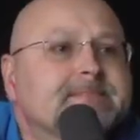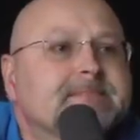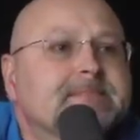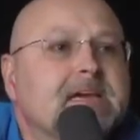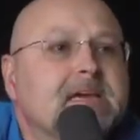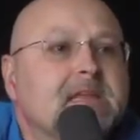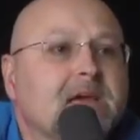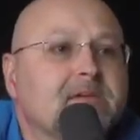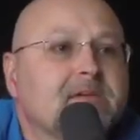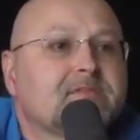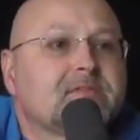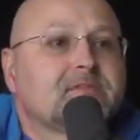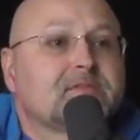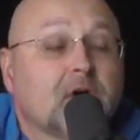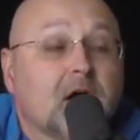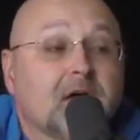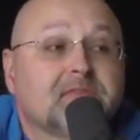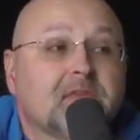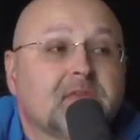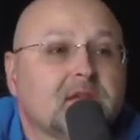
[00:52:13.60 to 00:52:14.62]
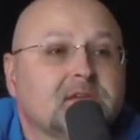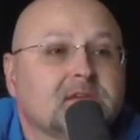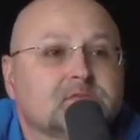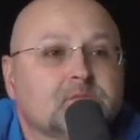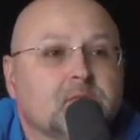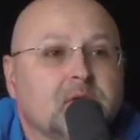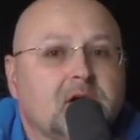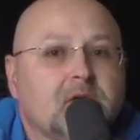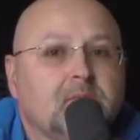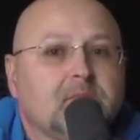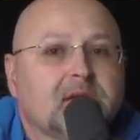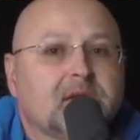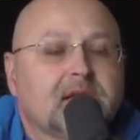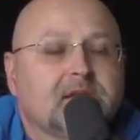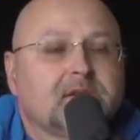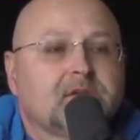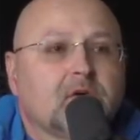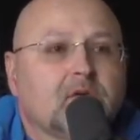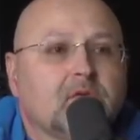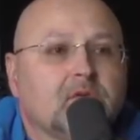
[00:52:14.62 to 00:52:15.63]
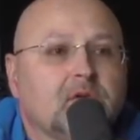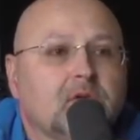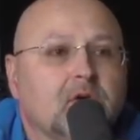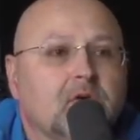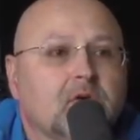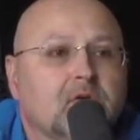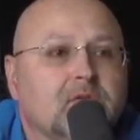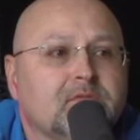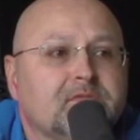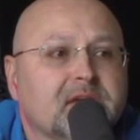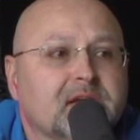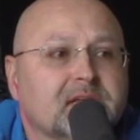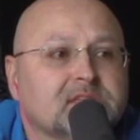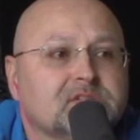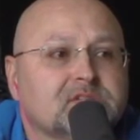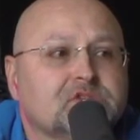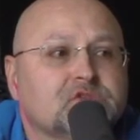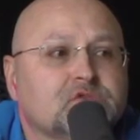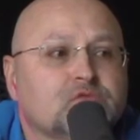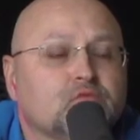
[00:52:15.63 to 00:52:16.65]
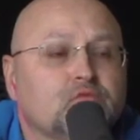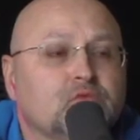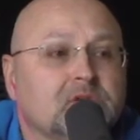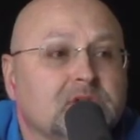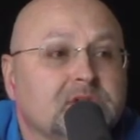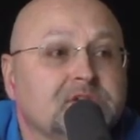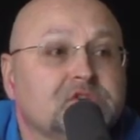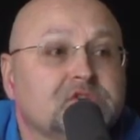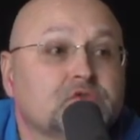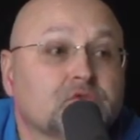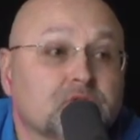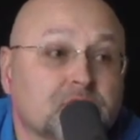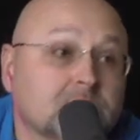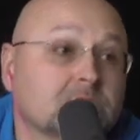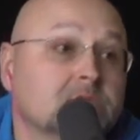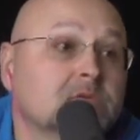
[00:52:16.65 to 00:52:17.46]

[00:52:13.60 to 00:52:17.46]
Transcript: And I've thought that as well, but I don't know if that's truly true.